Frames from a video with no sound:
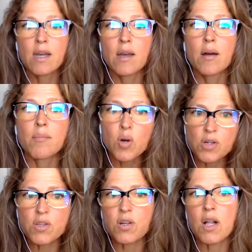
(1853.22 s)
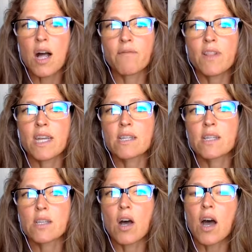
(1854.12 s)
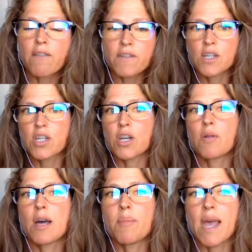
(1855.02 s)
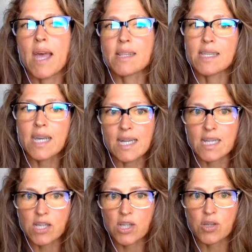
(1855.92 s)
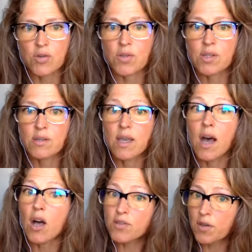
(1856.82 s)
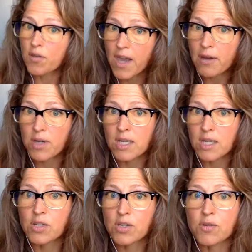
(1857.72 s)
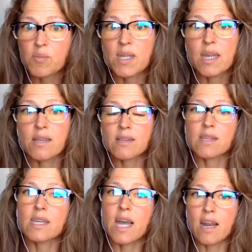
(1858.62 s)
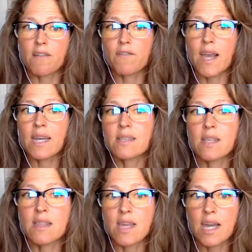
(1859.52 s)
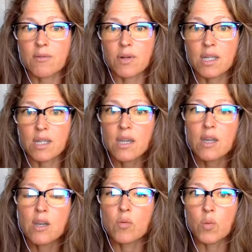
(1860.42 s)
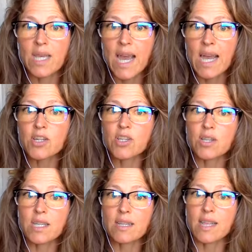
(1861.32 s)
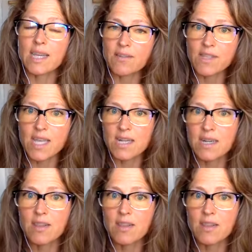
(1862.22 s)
Morsel conflicts often show up as gut issues, also thyroid issues, because the gut affects the thyroid. We actually, like I've said in other